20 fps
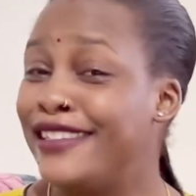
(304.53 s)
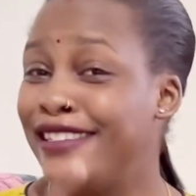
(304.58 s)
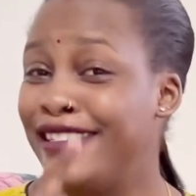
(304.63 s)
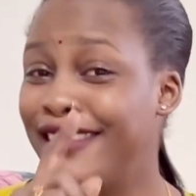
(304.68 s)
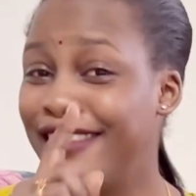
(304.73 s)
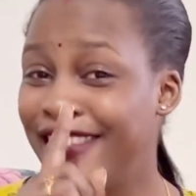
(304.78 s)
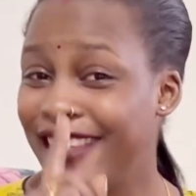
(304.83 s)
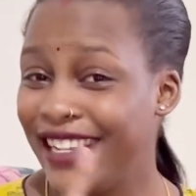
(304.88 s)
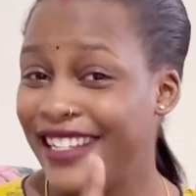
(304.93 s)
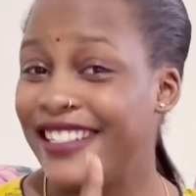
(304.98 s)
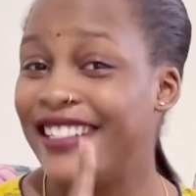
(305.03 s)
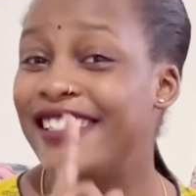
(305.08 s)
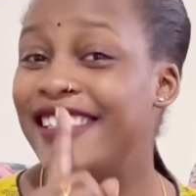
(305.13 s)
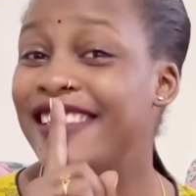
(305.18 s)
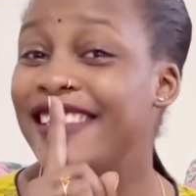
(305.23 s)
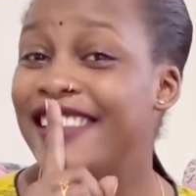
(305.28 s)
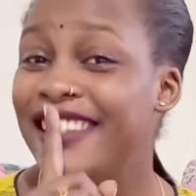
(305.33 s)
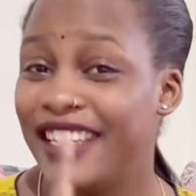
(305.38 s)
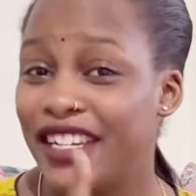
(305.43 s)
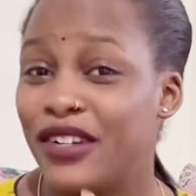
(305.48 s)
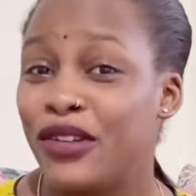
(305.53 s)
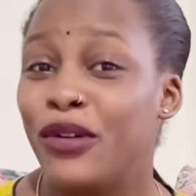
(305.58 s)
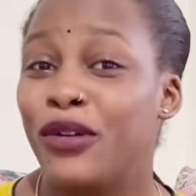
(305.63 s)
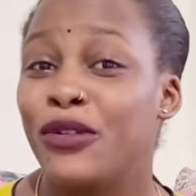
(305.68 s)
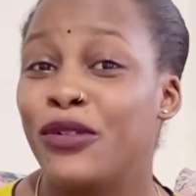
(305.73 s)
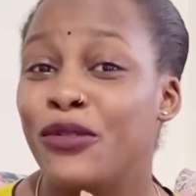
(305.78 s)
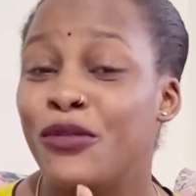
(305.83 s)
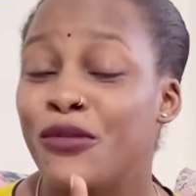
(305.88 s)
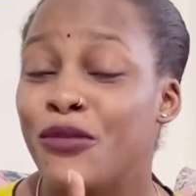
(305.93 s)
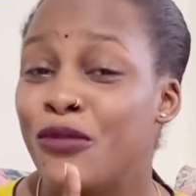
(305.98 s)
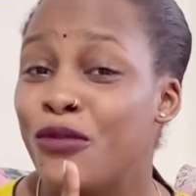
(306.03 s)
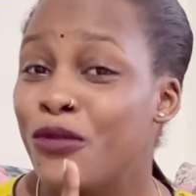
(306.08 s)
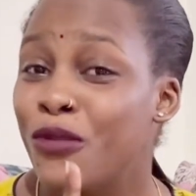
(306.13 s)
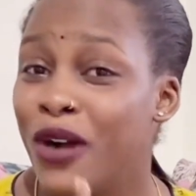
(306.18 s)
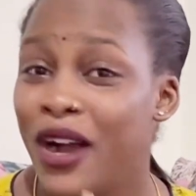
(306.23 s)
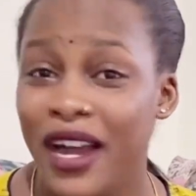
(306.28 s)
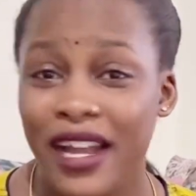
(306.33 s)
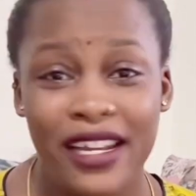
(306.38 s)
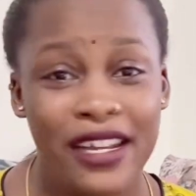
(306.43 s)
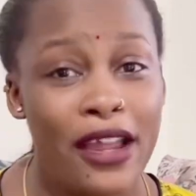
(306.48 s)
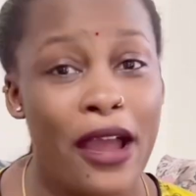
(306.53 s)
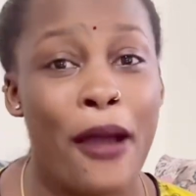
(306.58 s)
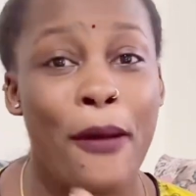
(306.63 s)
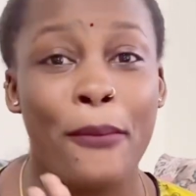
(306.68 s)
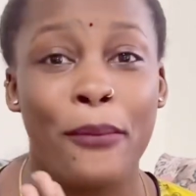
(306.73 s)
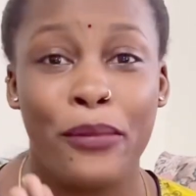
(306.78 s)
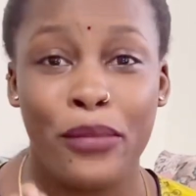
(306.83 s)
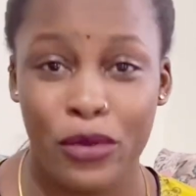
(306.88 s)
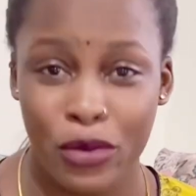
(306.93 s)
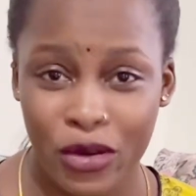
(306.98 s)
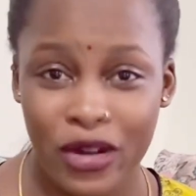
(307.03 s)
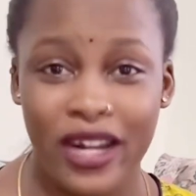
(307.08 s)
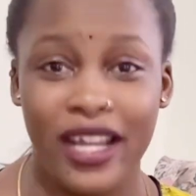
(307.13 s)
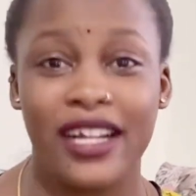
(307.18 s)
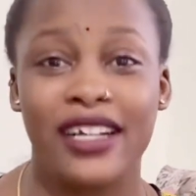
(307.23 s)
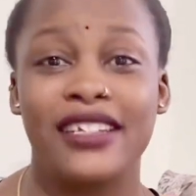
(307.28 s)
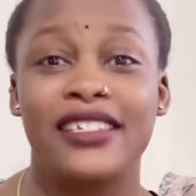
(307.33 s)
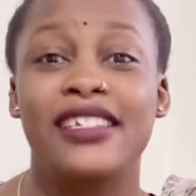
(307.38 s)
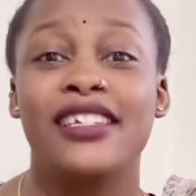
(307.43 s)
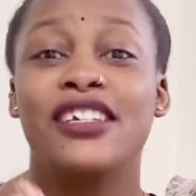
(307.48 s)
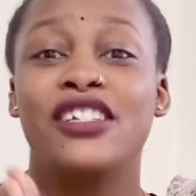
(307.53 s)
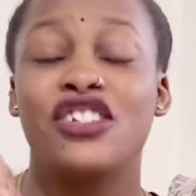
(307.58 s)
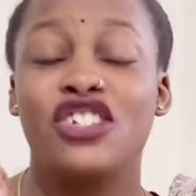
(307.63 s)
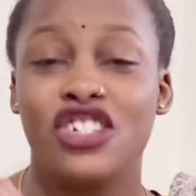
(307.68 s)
just stick on one product.